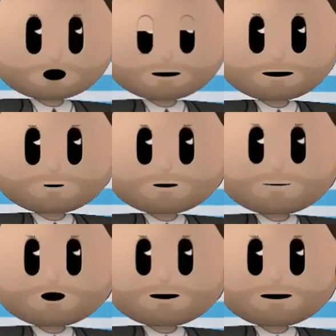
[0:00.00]
And
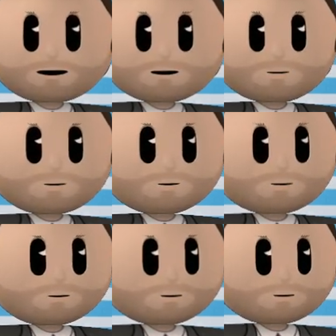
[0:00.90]
every Sunday,
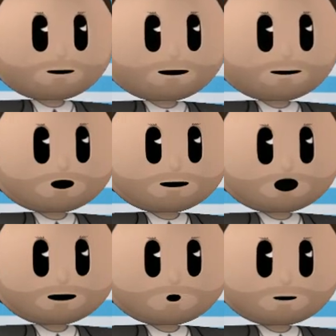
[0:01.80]
they
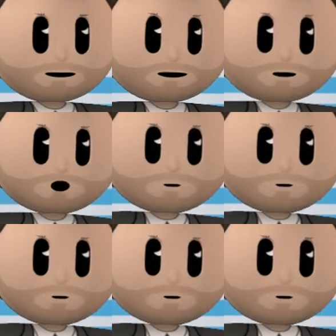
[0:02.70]
come by your table